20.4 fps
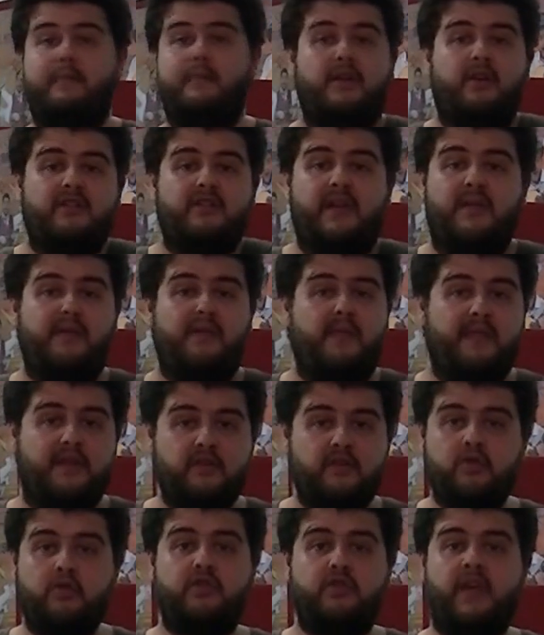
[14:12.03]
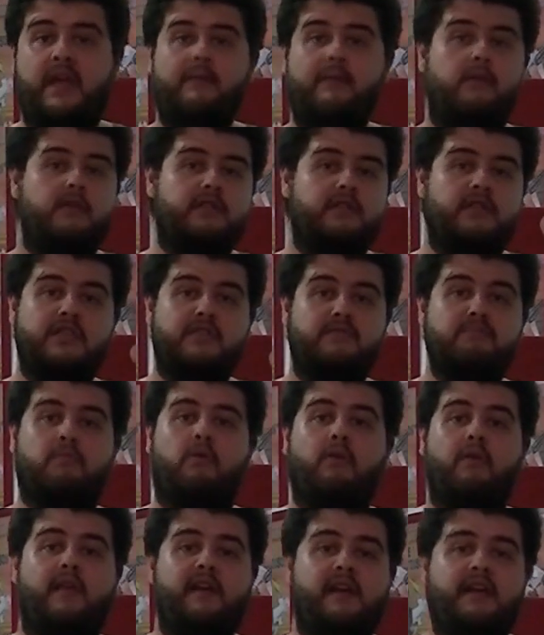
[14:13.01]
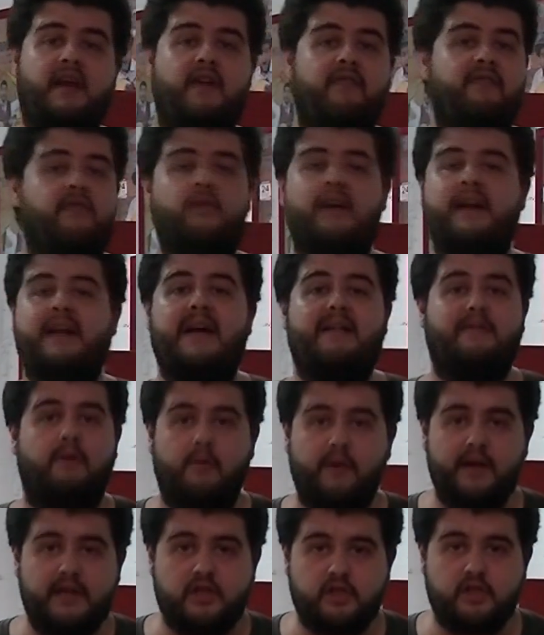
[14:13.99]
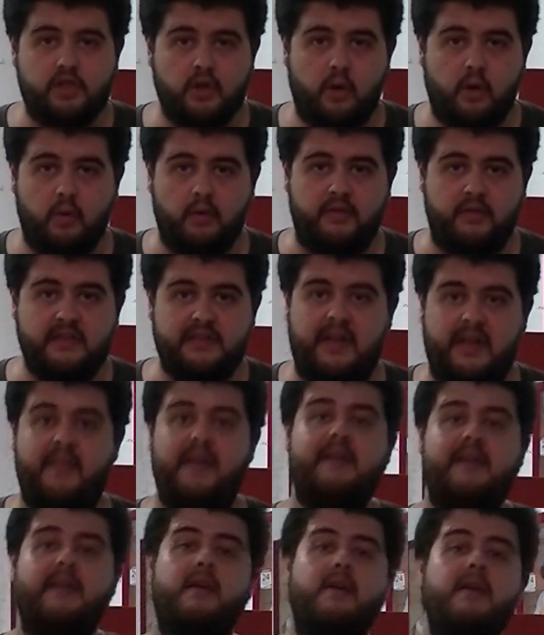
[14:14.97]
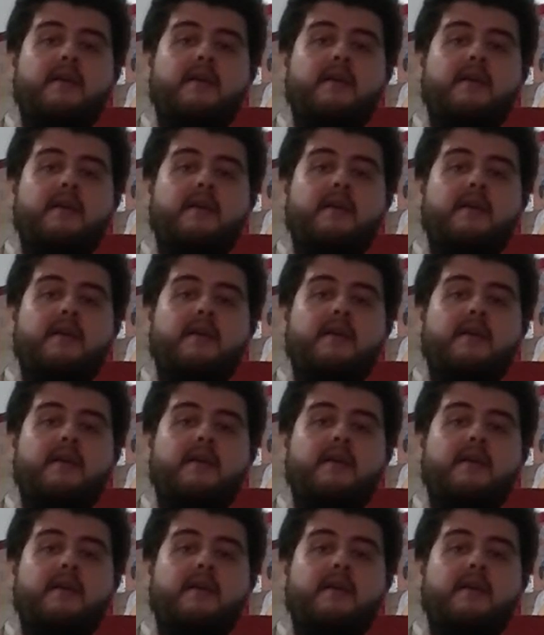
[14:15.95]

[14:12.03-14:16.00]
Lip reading: because I think that 2 tables is more than enough for a cabaret show or things like that,